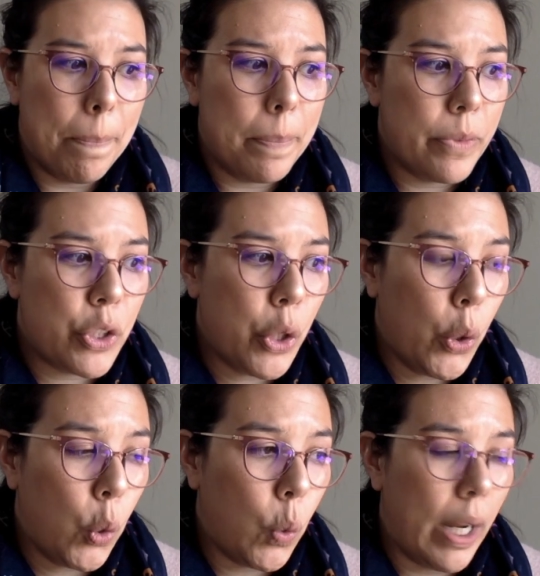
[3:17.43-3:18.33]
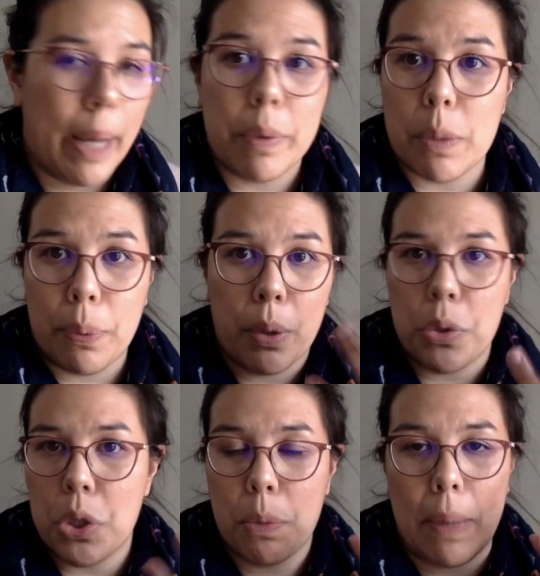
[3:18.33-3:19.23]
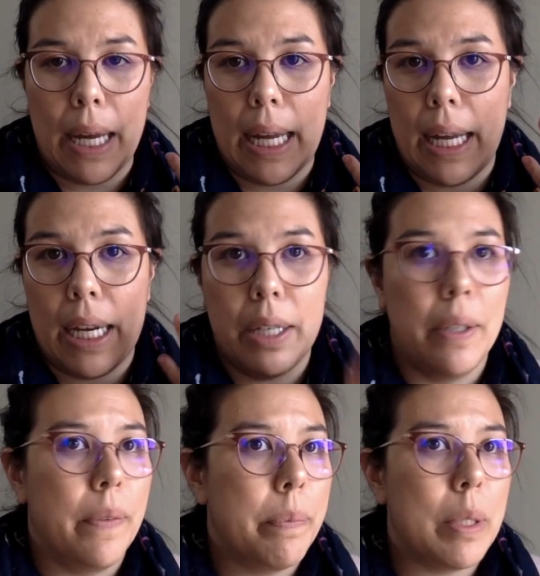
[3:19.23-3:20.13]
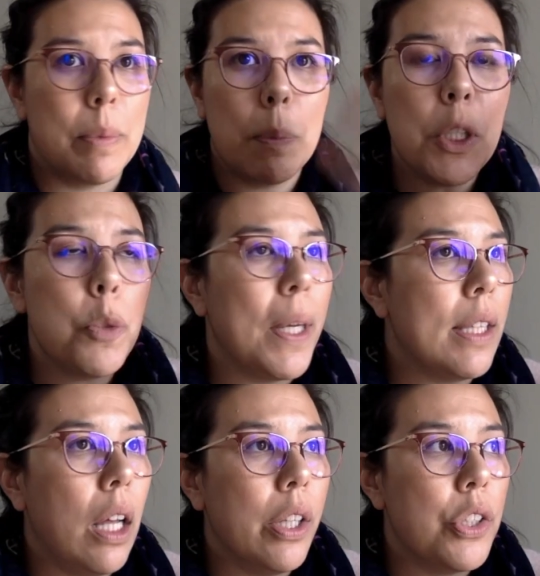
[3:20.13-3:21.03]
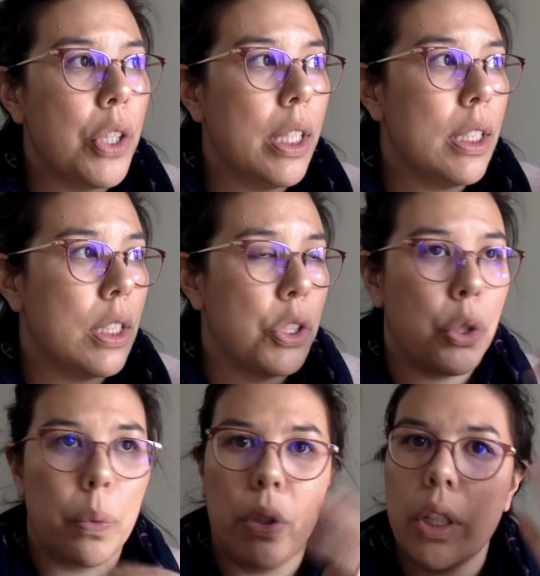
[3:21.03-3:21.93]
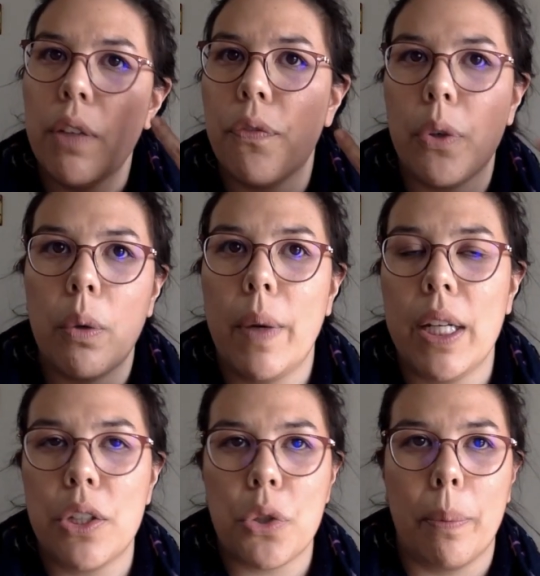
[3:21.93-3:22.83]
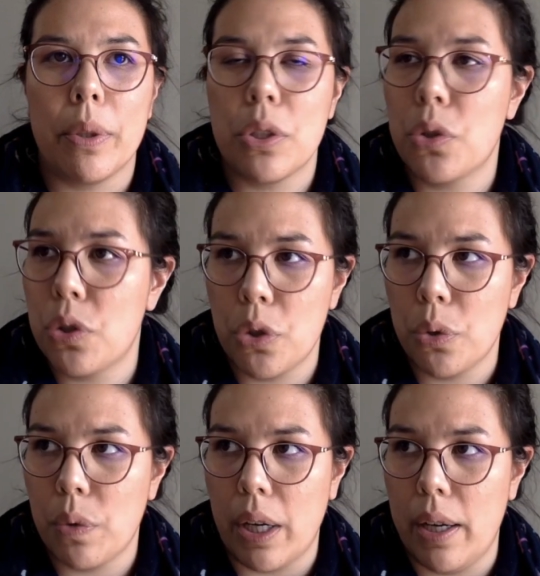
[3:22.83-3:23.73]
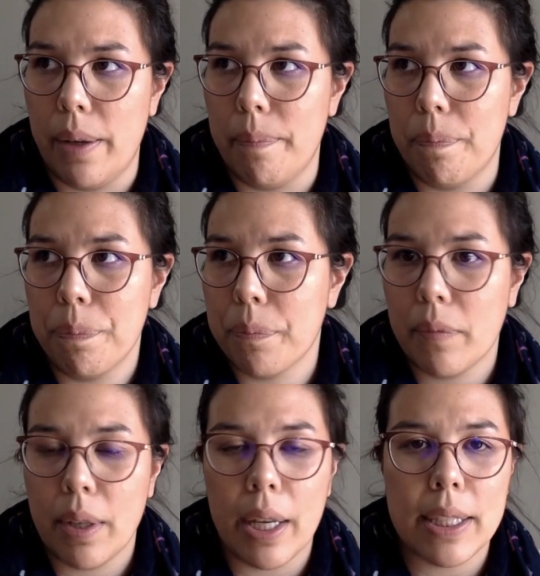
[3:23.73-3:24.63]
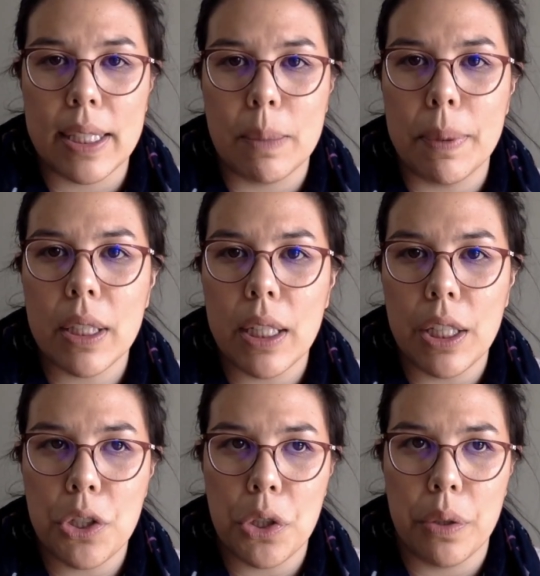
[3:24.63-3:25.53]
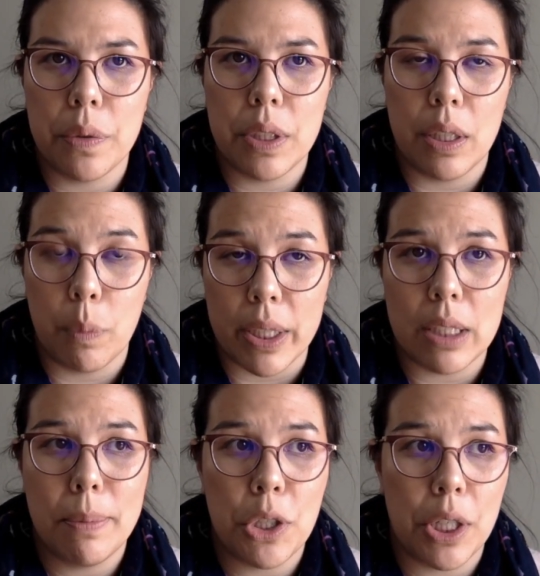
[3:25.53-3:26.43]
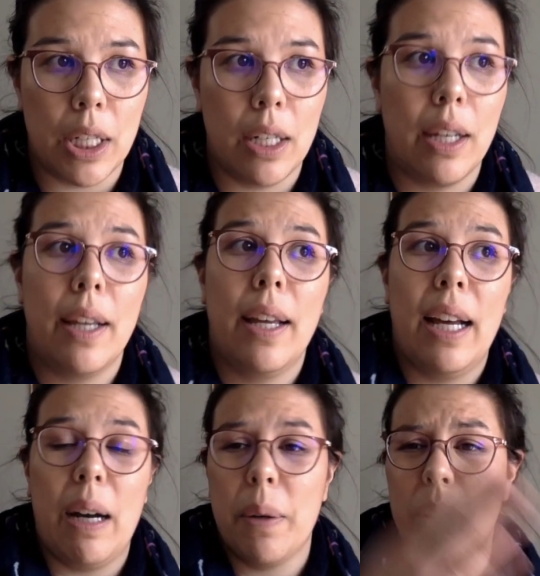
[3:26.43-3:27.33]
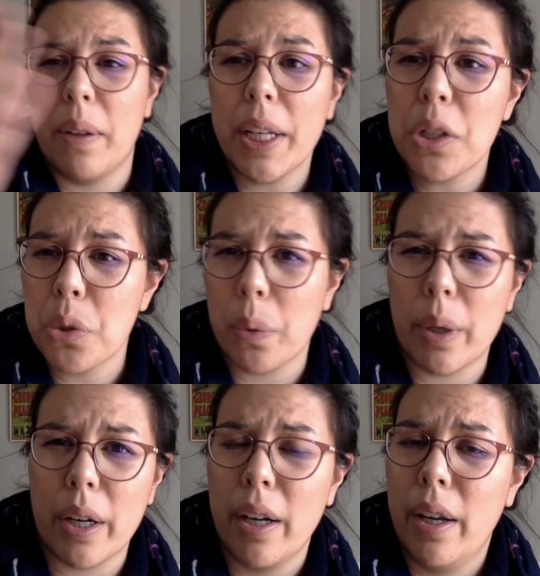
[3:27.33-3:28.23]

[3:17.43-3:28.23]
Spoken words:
So I was approached by some speech pathologists who were looking for a way to troubleshoot accessibility issues in West Michigan out on the Lakeshore,